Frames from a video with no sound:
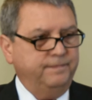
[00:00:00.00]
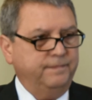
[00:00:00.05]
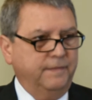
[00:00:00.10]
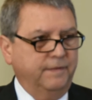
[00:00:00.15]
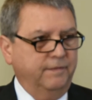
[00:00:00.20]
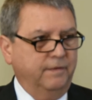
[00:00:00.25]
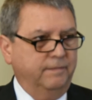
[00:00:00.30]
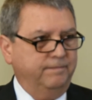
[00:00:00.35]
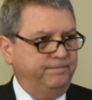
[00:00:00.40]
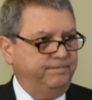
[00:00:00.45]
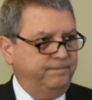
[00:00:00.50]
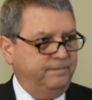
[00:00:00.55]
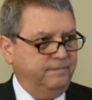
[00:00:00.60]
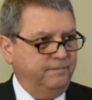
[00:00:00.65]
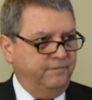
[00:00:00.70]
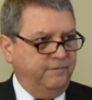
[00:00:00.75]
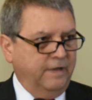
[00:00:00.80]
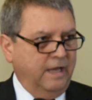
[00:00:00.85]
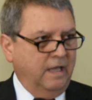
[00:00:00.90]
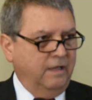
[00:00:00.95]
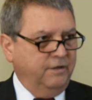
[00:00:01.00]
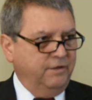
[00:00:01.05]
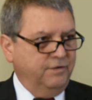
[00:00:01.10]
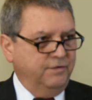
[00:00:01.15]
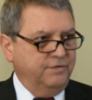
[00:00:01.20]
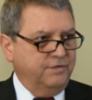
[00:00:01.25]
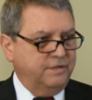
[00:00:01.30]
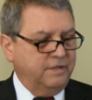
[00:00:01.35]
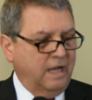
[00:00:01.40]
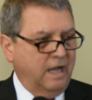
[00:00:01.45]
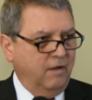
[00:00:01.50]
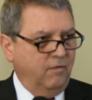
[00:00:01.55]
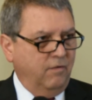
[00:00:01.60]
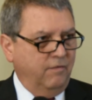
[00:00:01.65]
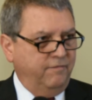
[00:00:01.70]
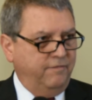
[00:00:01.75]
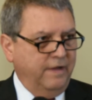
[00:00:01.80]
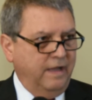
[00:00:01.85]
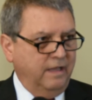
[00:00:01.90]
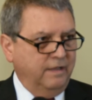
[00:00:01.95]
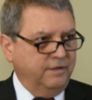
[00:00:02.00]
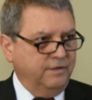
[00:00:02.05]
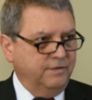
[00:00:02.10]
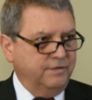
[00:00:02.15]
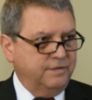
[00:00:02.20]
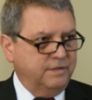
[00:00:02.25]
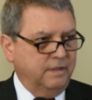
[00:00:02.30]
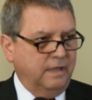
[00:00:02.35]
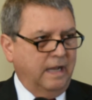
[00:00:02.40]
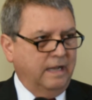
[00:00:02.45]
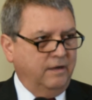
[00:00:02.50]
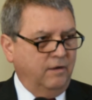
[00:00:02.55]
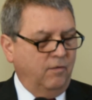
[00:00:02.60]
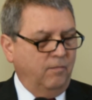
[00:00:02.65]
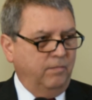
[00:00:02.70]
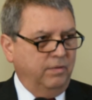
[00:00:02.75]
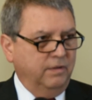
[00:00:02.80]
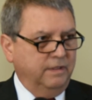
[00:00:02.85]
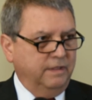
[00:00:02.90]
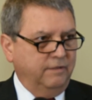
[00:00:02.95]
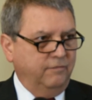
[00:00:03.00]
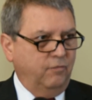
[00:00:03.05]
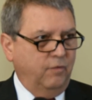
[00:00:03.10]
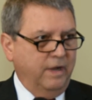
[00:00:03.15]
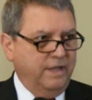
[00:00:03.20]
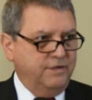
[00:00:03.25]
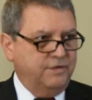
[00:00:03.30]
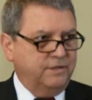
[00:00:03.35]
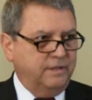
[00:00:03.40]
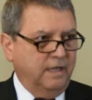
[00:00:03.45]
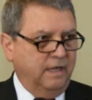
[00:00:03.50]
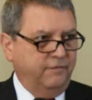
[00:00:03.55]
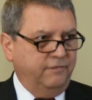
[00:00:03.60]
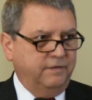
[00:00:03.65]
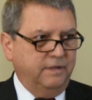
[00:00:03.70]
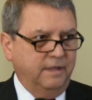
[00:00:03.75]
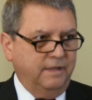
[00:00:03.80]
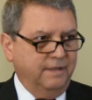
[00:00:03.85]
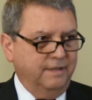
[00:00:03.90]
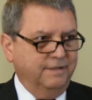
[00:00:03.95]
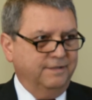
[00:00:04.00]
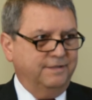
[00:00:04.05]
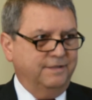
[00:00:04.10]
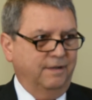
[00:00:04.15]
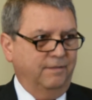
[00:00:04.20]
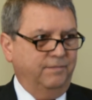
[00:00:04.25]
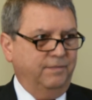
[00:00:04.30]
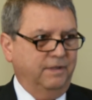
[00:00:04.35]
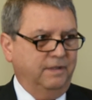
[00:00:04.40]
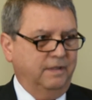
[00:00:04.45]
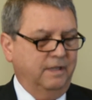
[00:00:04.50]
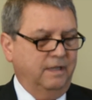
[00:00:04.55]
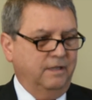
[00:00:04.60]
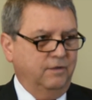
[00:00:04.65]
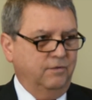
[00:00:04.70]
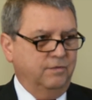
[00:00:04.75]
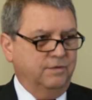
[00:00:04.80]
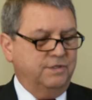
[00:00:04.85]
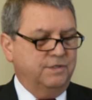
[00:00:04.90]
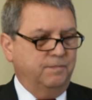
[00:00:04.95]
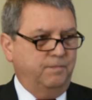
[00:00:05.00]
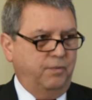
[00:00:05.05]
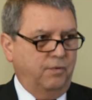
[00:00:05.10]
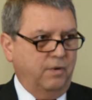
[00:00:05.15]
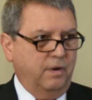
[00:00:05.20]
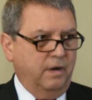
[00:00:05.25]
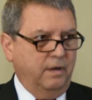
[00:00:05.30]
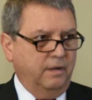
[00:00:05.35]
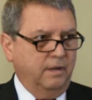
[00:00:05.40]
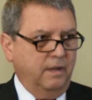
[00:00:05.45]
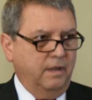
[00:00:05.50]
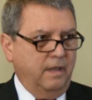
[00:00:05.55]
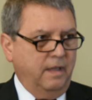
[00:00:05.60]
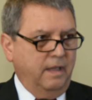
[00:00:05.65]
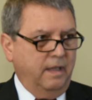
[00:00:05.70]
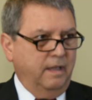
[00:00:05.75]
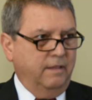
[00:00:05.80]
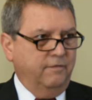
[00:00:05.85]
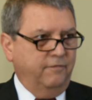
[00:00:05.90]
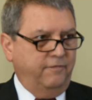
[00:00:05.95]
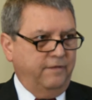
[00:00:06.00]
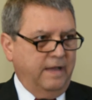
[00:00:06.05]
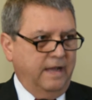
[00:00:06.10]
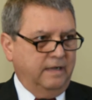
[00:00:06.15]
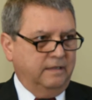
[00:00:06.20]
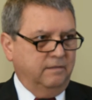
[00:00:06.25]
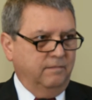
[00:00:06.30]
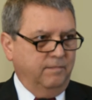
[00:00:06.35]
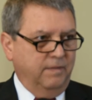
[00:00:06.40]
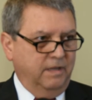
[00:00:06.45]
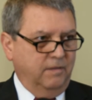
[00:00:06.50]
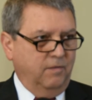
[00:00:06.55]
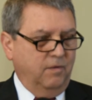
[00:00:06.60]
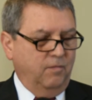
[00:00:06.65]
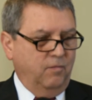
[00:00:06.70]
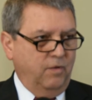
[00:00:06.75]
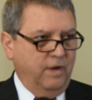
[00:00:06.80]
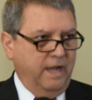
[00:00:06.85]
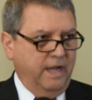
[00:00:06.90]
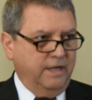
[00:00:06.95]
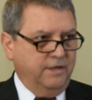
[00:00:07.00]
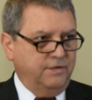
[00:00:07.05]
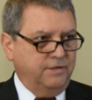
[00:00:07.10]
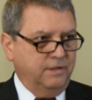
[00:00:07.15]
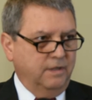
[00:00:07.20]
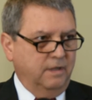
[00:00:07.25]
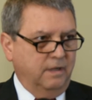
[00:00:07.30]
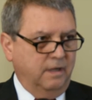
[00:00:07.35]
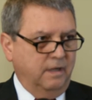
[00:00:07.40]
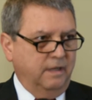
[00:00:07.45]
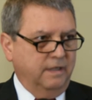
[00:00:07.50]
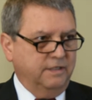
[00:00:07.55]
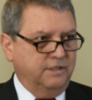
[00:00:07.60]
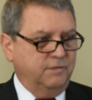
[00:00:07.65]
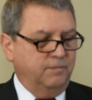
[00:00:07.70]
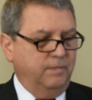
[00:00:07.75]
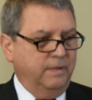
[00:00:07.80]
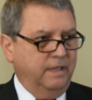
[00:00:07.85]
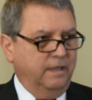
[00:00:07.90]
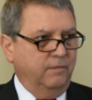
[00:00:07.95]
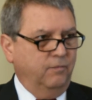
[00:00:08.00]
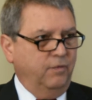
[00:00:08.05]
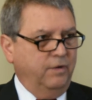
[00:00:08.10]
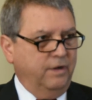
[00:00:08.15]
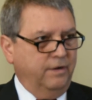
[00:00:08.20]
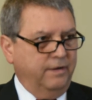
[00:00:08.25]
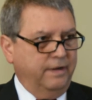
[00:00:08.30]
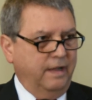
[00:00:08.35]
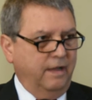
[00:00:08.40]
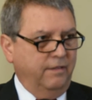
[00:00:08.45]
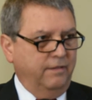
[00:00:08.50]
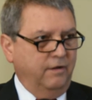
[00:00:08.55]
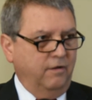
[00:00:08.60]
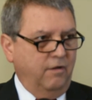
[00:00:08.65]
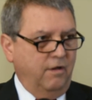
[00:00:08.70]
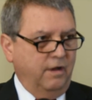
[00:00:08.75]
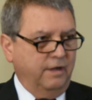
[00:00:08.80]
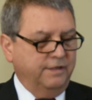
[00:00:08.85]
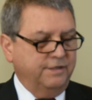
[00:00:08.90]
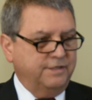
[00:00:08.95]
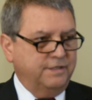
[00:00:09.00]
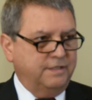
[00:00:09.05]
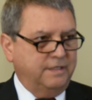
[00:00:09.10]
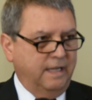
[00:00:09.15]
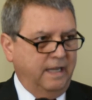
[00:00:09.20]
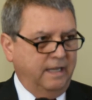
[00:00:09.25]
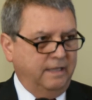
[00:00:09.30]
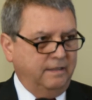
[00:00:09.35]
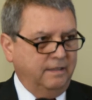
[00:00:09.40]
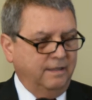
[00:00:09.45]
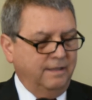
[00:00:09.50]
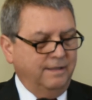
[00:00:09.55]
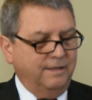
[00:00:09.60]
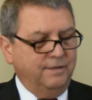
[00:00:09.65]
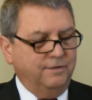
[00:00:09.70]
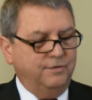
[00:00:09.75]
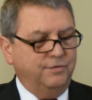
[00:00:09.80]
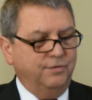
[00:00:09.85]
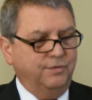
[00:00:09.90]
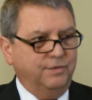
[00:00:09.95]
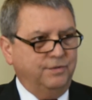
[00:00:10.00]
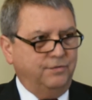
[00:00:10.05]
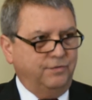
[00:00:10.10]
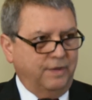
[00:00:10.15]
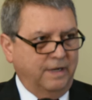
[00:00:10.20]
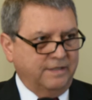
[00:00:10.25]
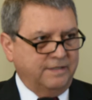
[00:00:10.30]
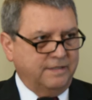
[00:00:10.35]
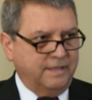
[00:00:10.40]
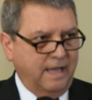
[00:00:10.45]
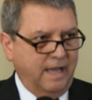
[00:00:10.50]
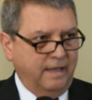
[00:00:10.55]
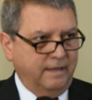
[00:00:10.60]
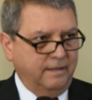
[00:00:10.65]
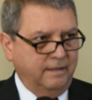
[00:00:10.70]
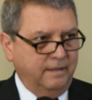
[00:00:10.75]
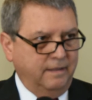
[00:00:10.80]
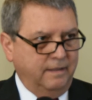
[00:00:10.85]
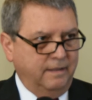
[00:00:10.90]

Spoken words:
the values, Iowa values, I don't believe wage theft is something that you would support. And the fact that minimum wage, we are now the longest state to address that.